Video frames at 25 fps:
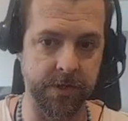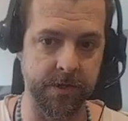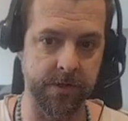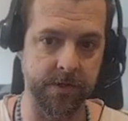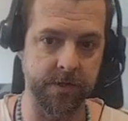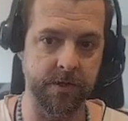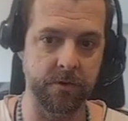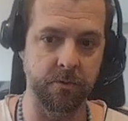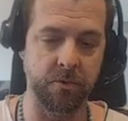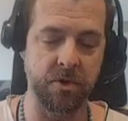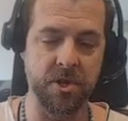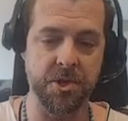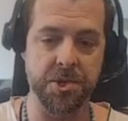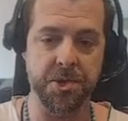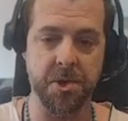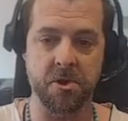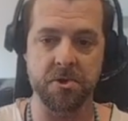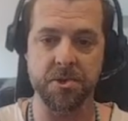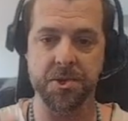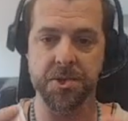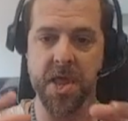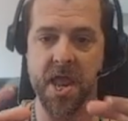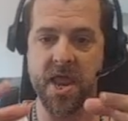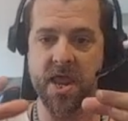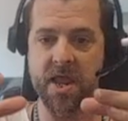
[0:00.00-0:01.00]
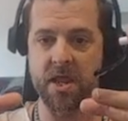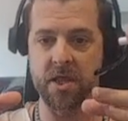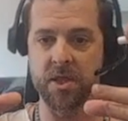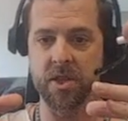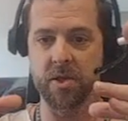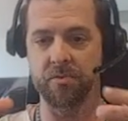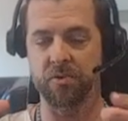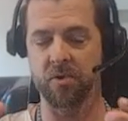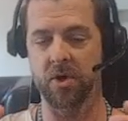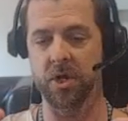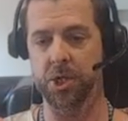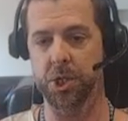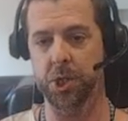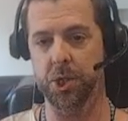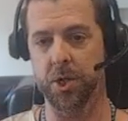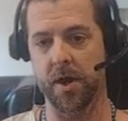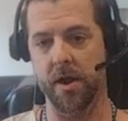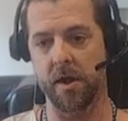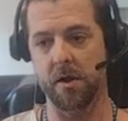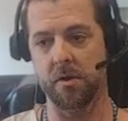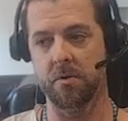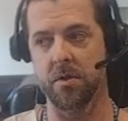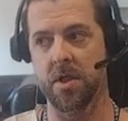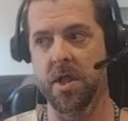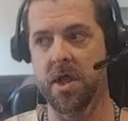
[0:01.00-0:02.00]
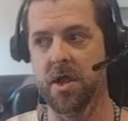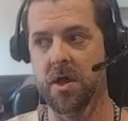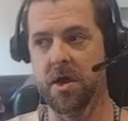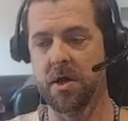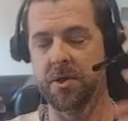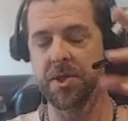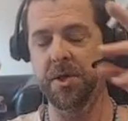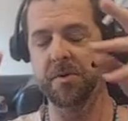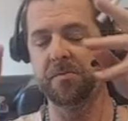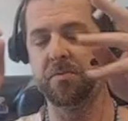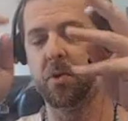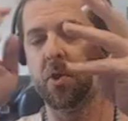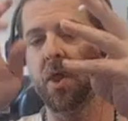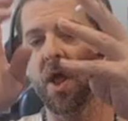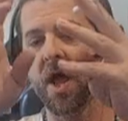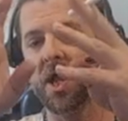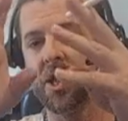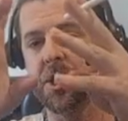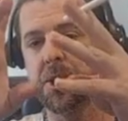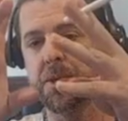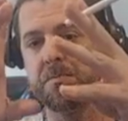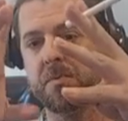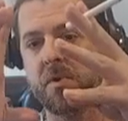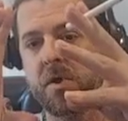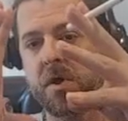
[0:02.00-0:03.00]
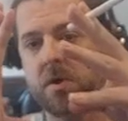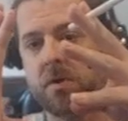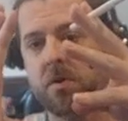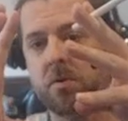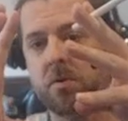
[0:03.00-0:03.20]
When he starts taking the pressure out, the plasma